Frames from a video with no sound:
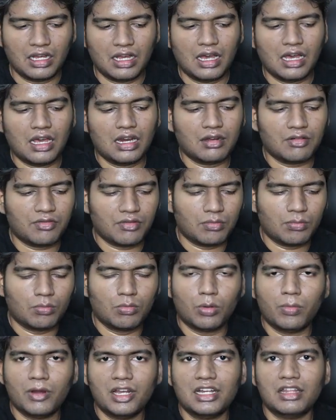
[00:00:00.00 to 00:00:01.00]
Our
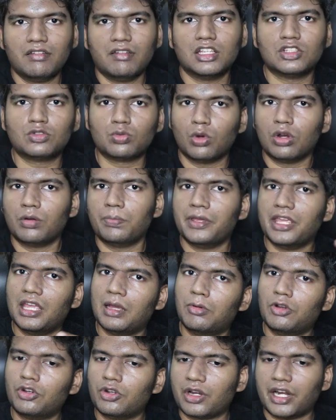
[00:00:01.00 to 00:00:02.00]
mobile device won't be
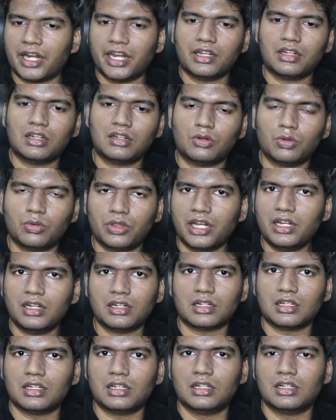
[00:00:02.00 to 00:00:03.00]
able to connect to that